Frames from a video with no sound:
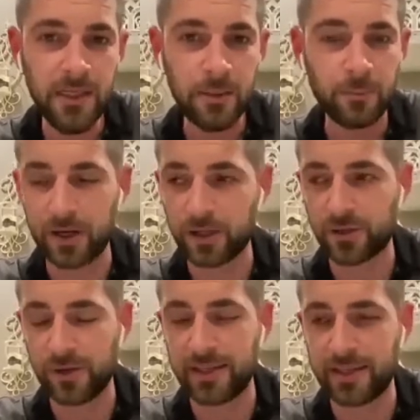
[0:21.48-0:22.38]
Product
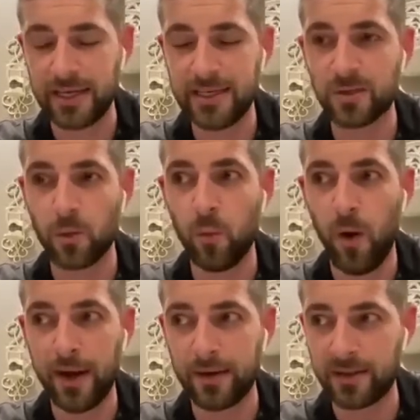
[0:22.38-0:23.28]
strength is
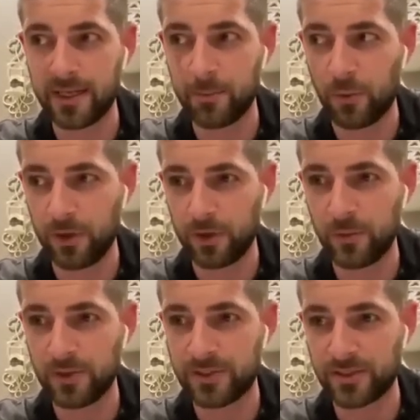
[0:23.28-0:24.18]
wildly important.
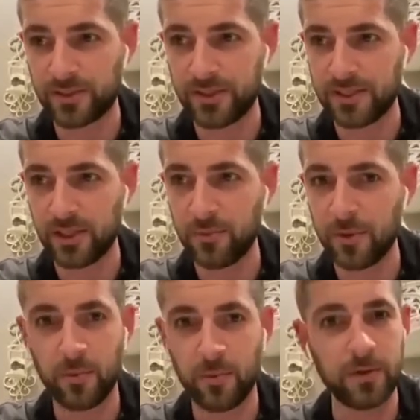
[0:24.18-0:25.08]
We'll touch on this a little
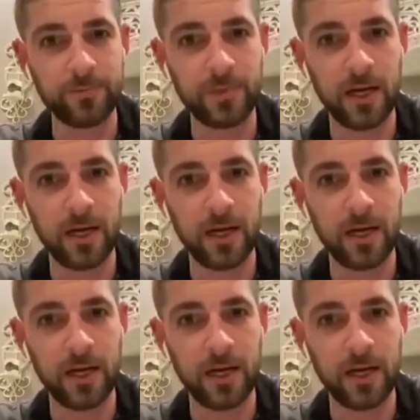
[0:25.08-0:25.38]
bit more.